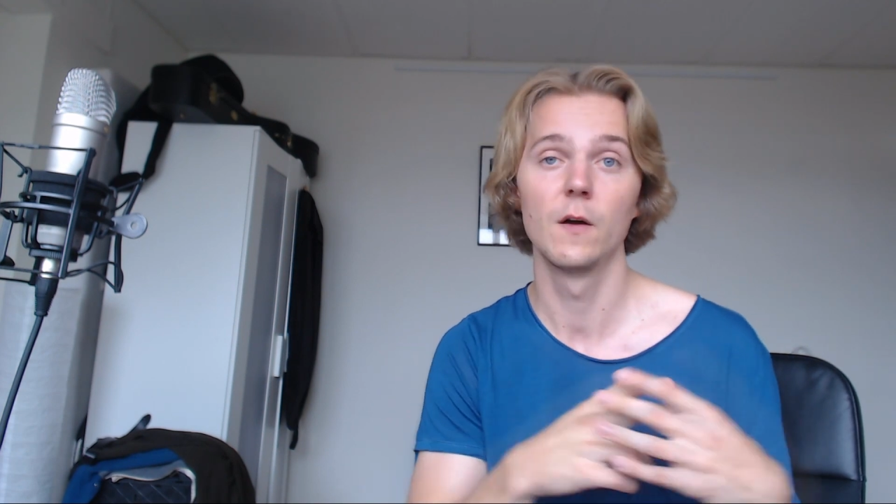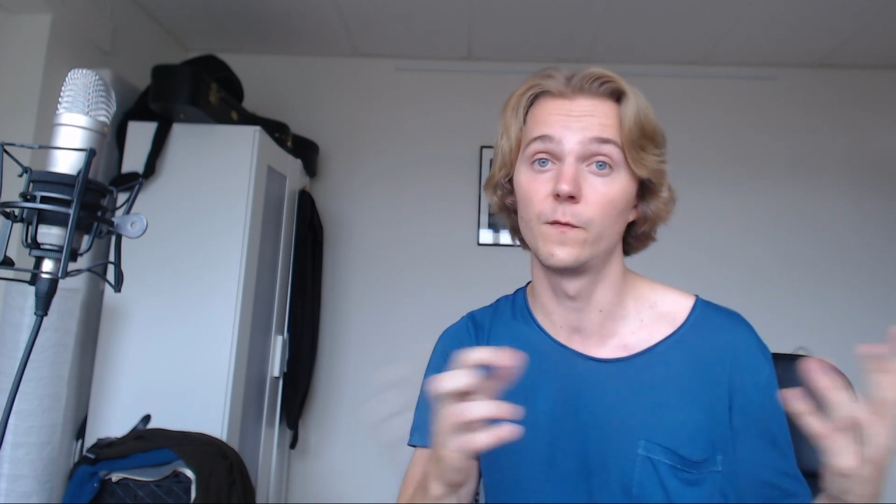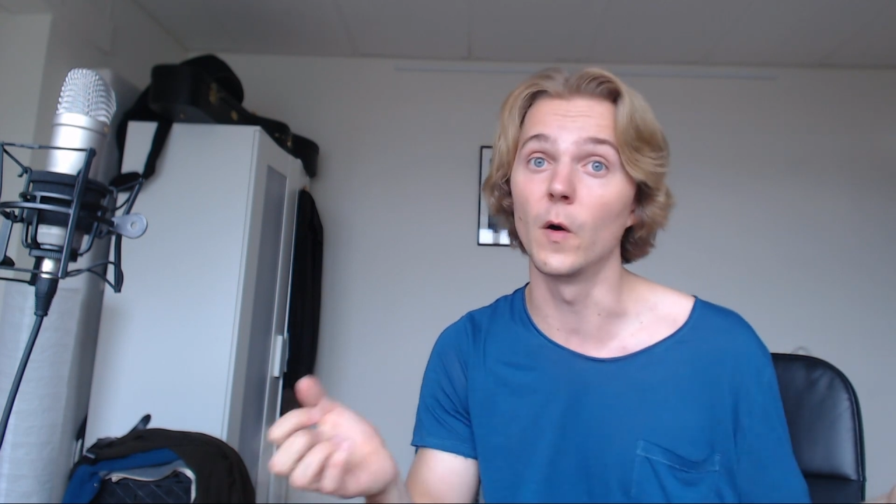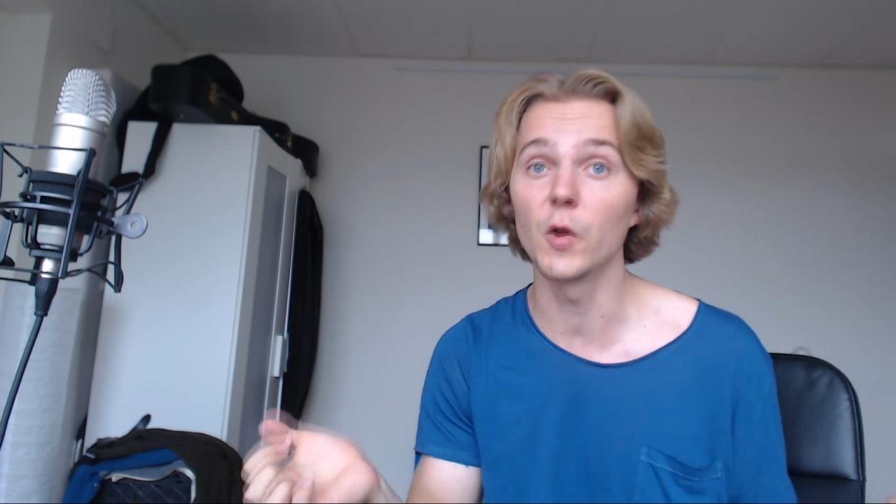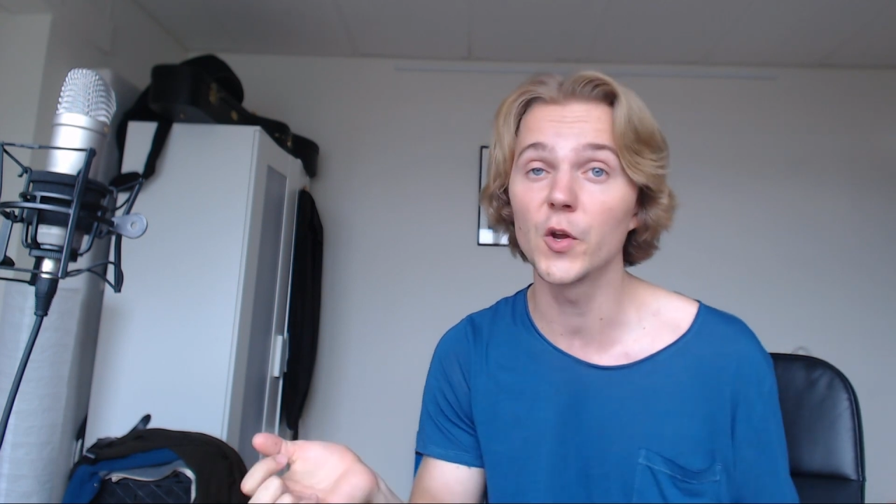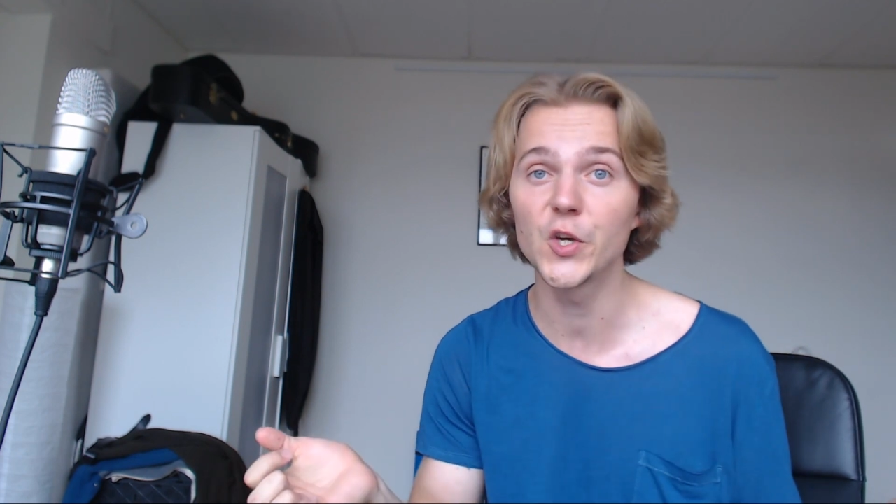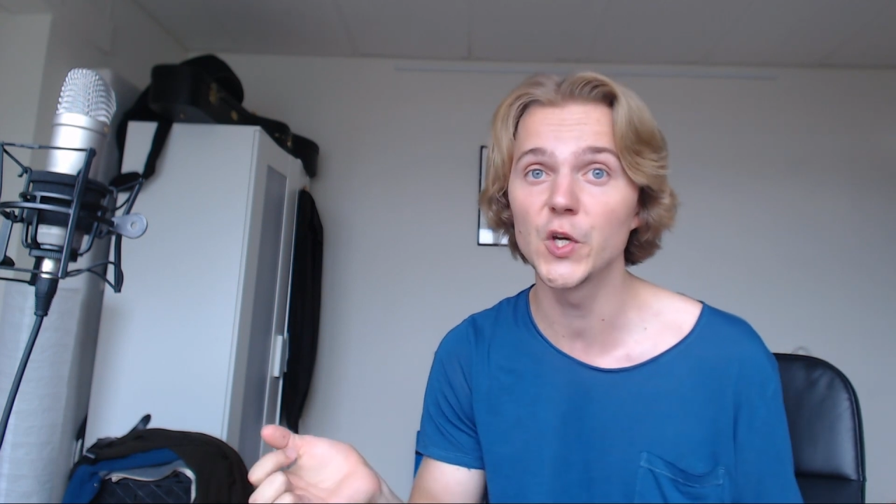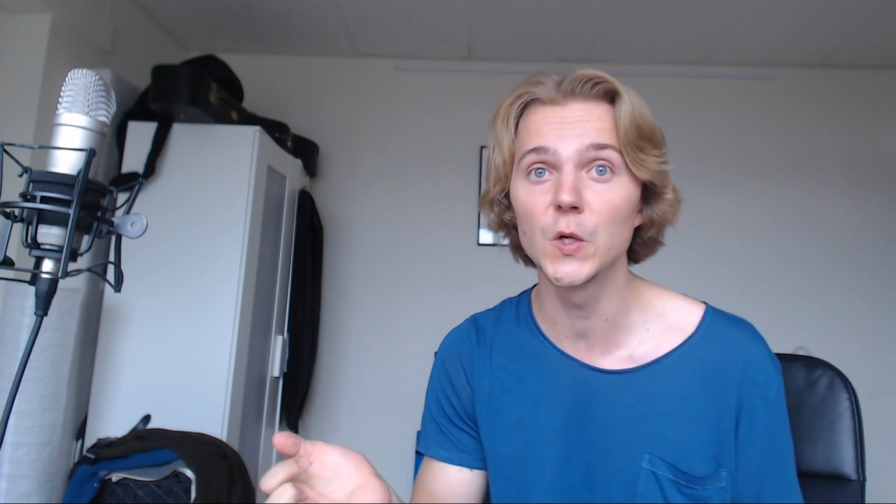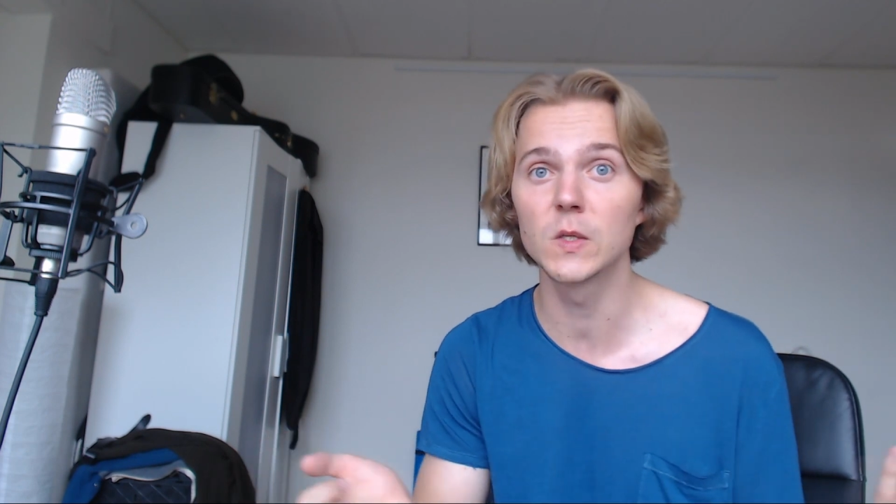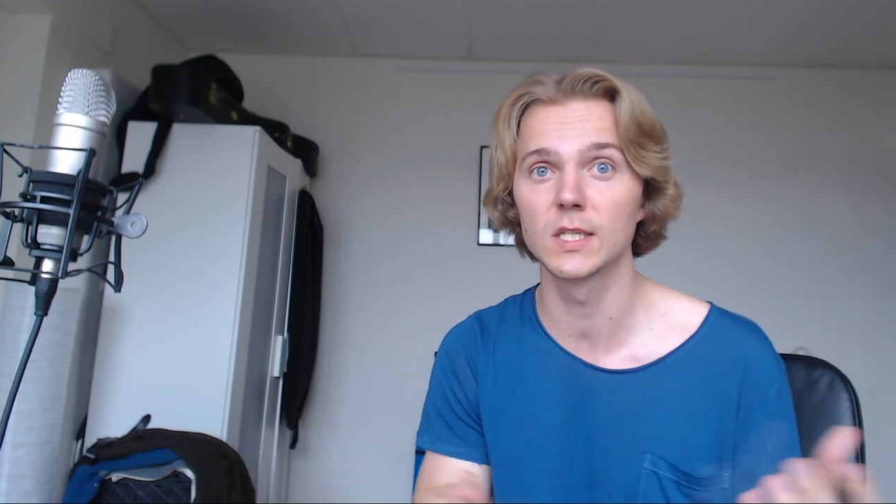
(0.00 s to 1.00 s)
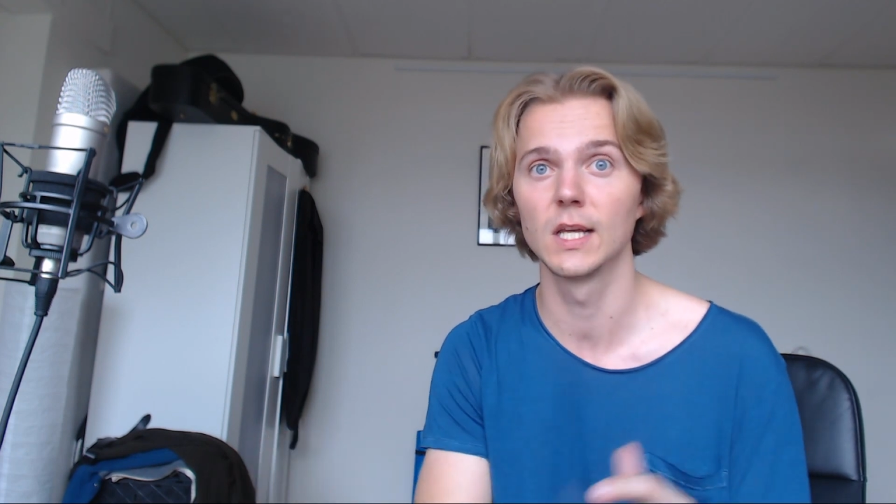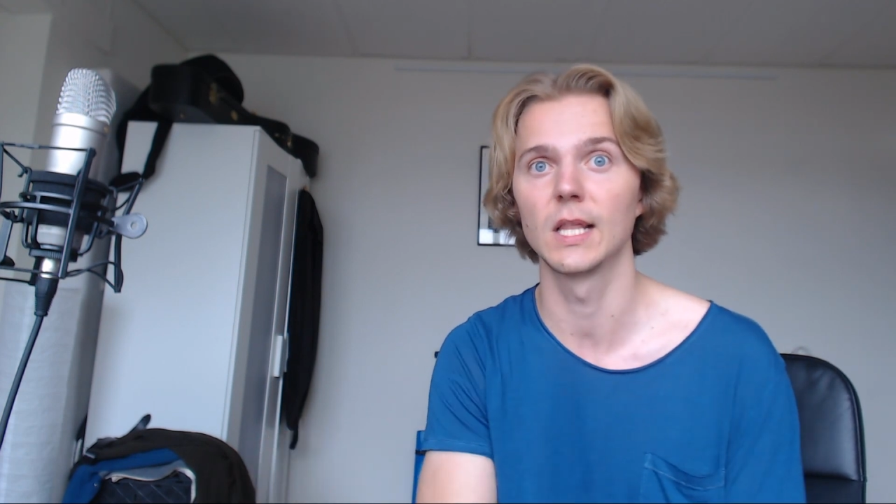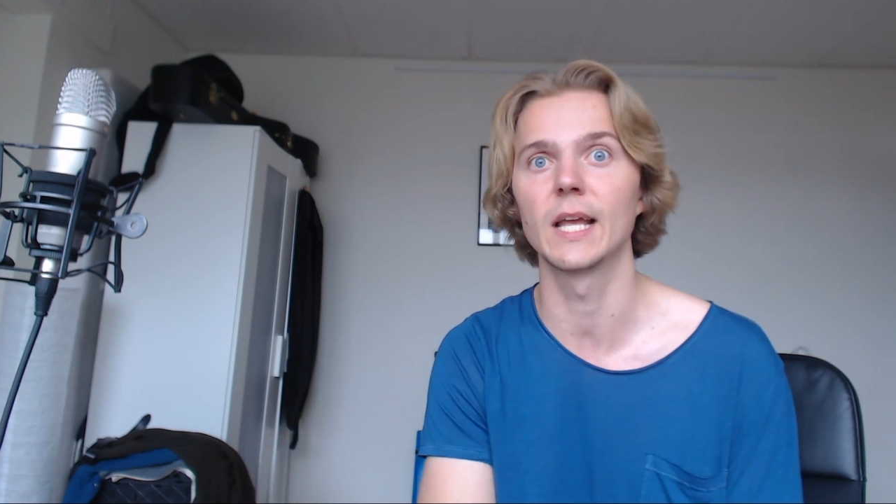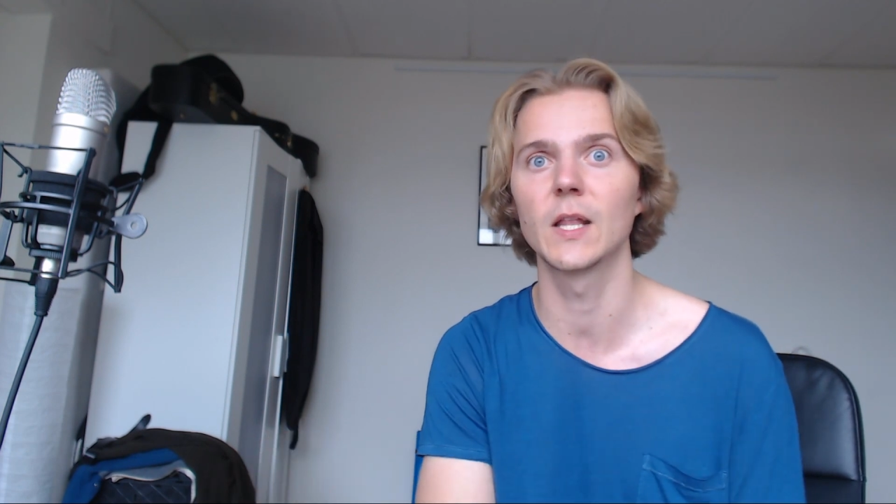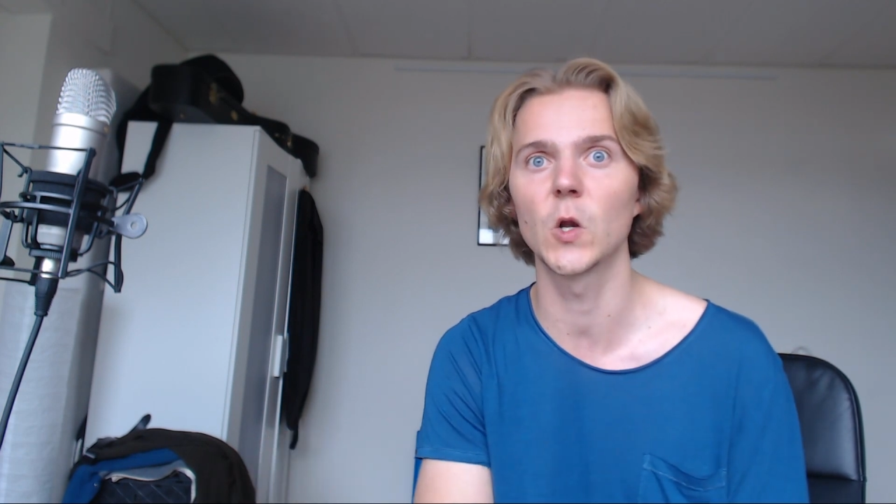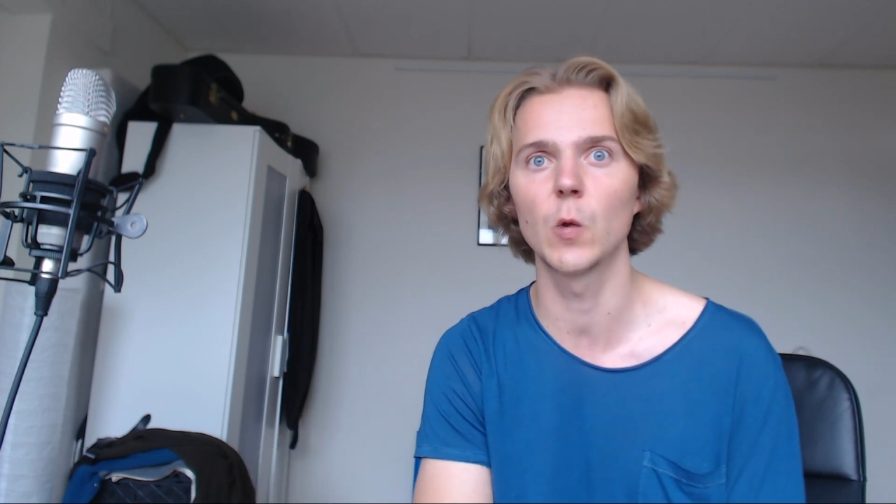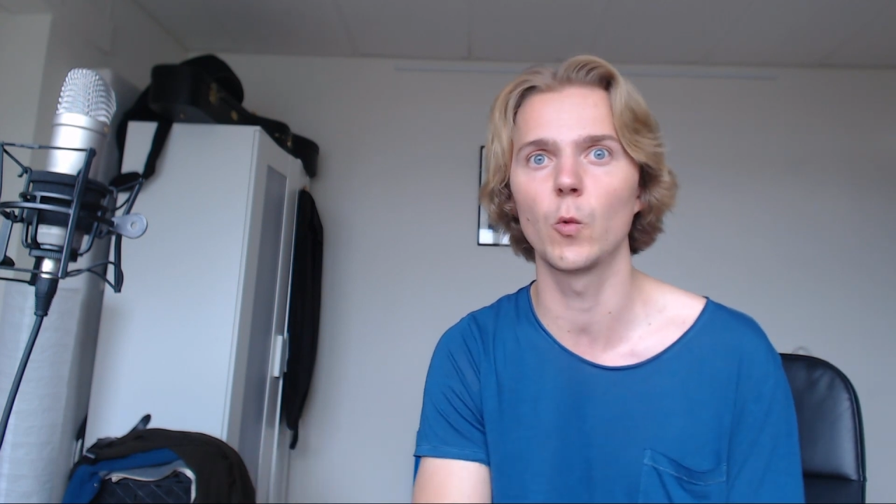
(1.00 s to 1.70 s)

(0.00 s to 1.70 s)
photo shoots, like literally